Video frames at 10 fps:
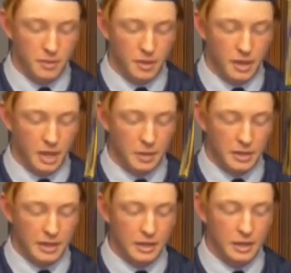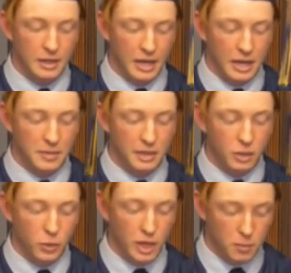and I am
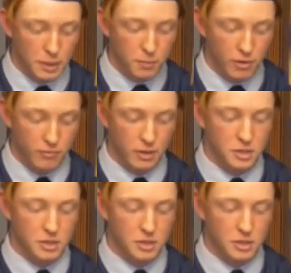incredibly privileged